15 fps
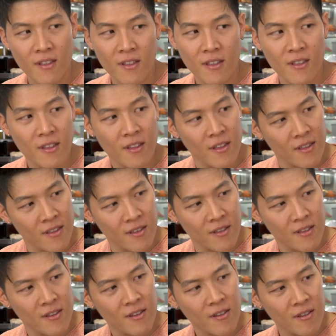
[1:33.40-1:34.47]

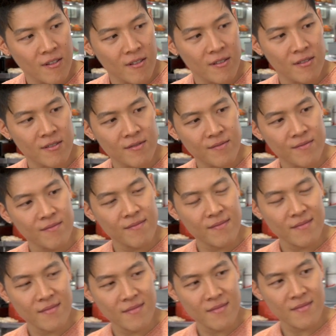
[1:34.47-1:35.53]

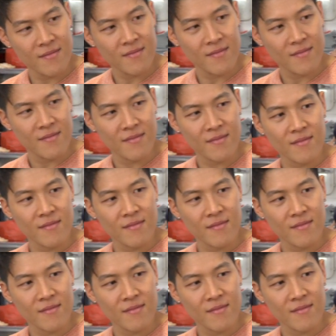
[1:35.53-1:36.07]
The person shown says nothing.